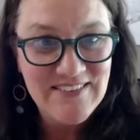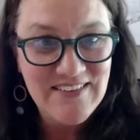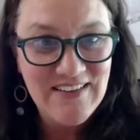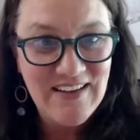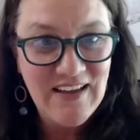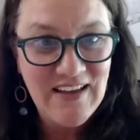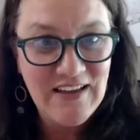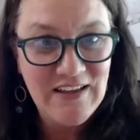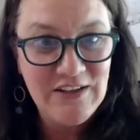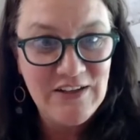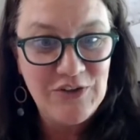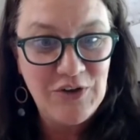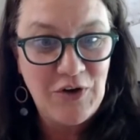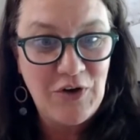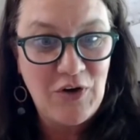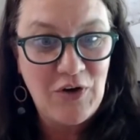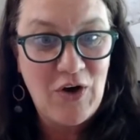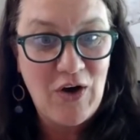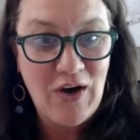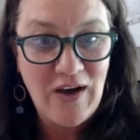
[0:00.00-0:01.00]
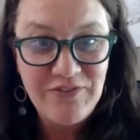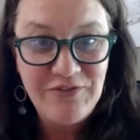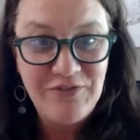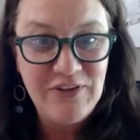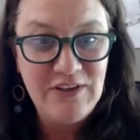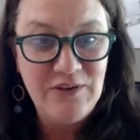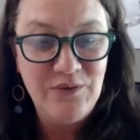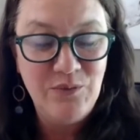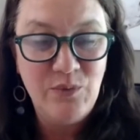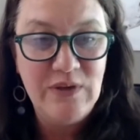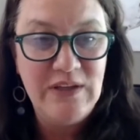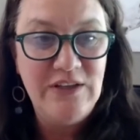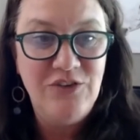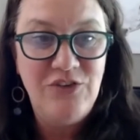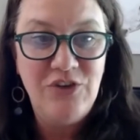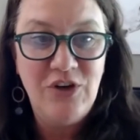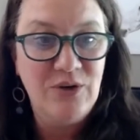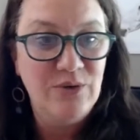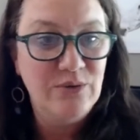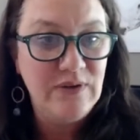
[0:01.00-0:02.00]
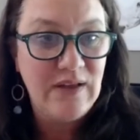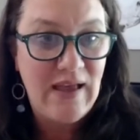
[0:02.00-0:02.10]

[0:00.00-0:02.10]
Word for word: And often we don't